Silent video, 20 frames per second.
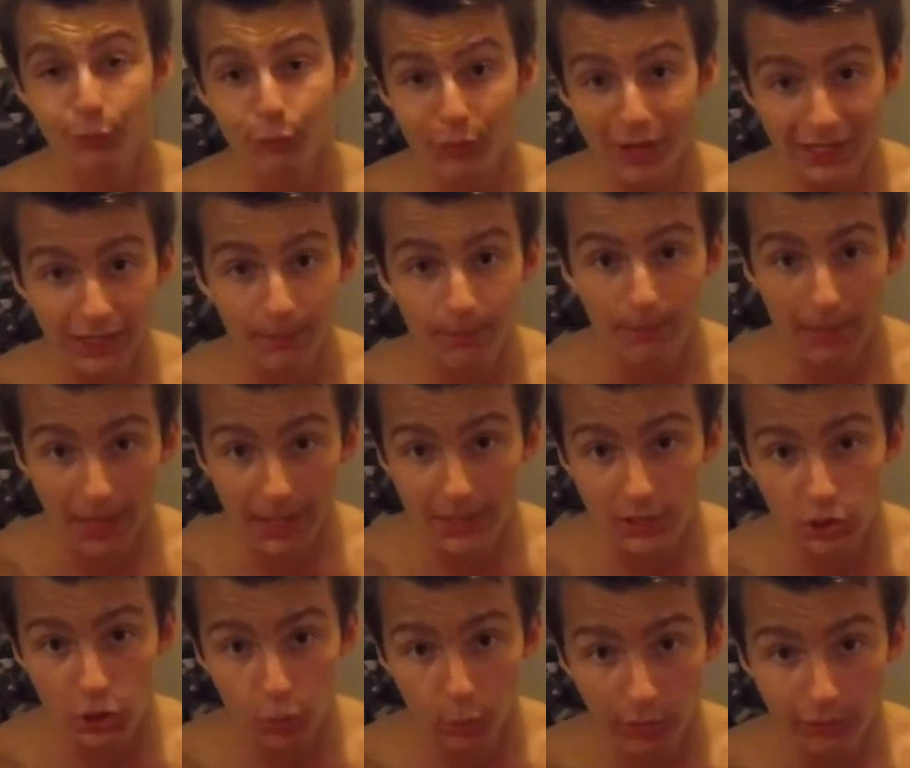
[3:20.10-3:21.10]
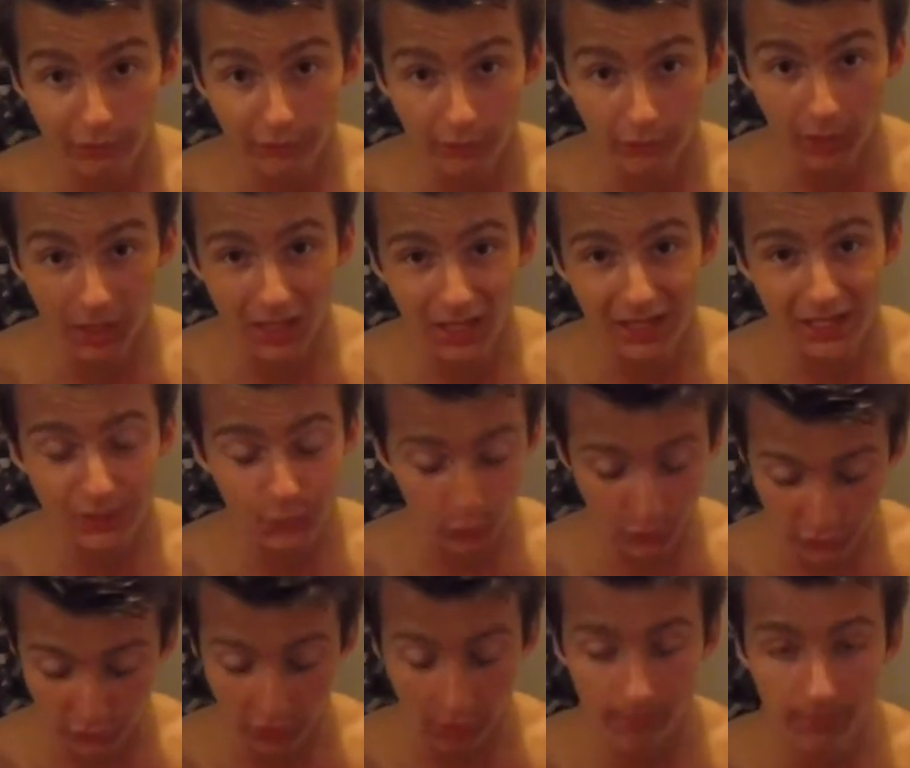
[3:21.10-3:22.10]
recommend doing flies
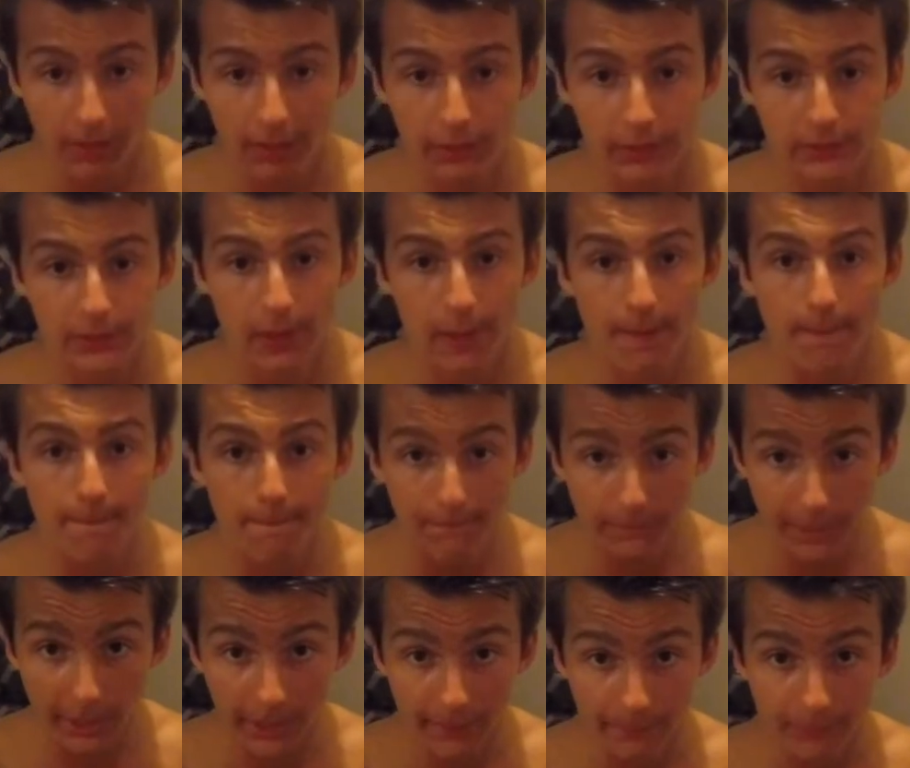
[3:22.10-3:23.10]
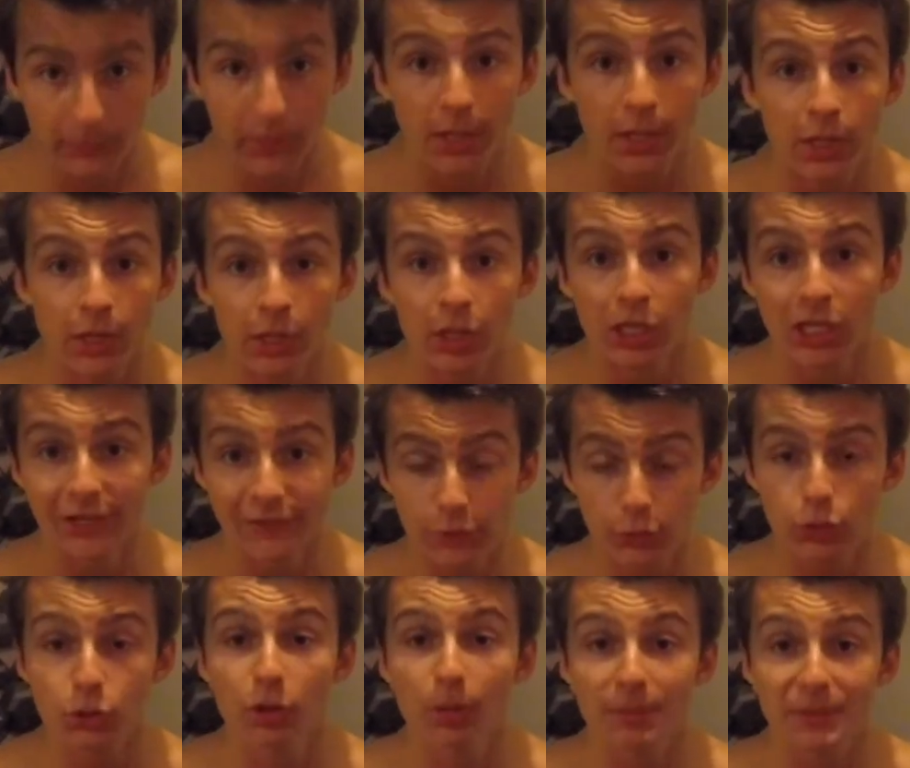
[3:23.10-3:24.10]
with dumbbells, but if you
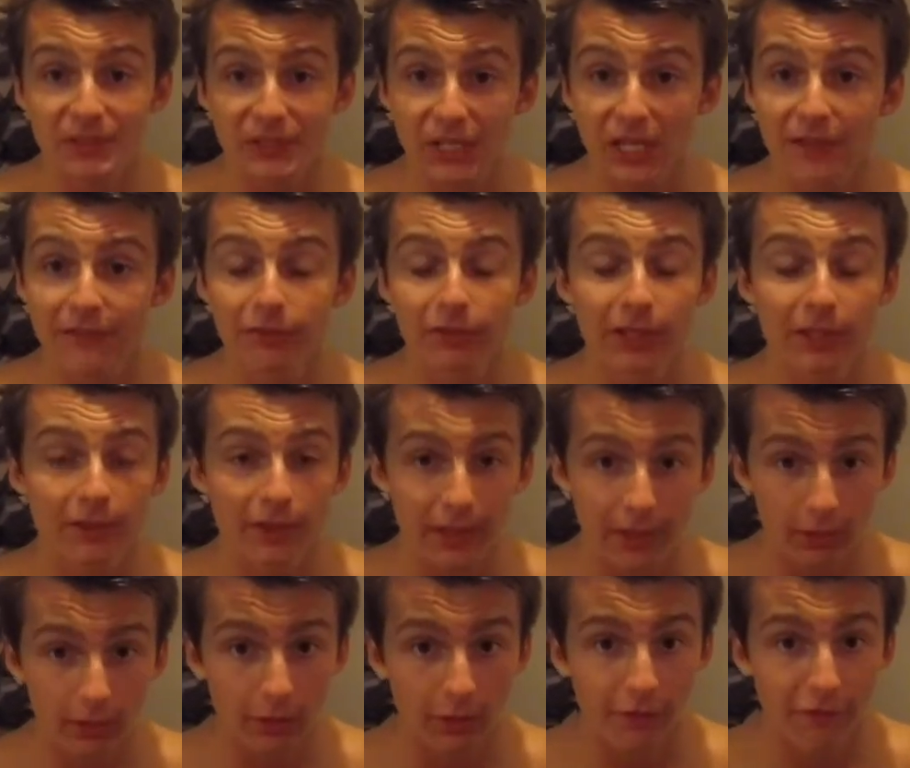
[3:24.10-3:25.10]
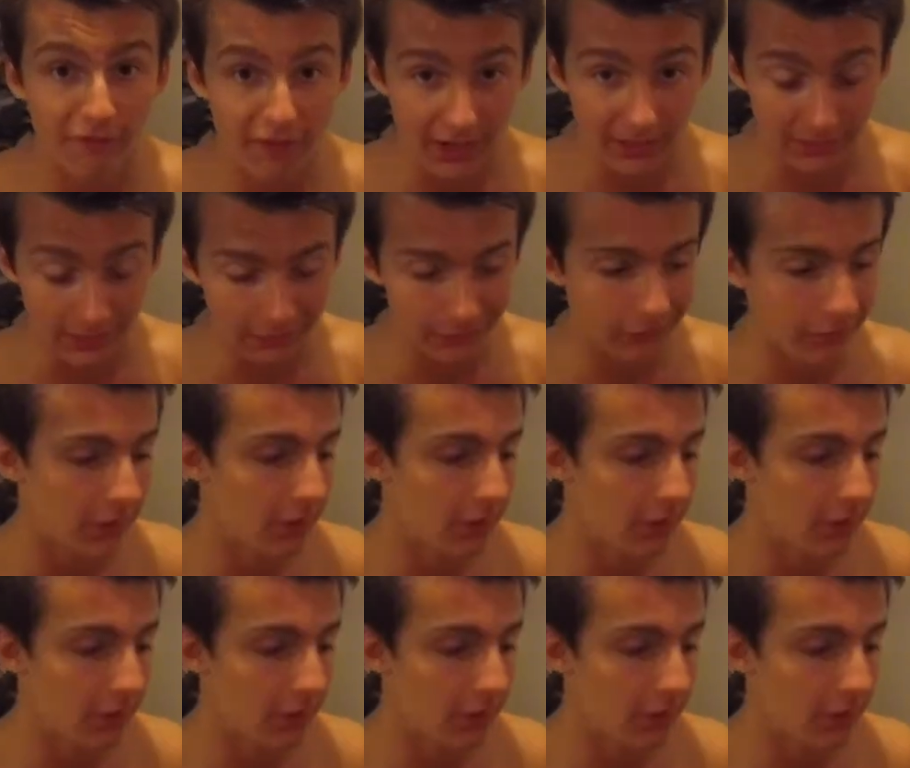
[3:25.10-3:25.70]
do them safely, they are effective.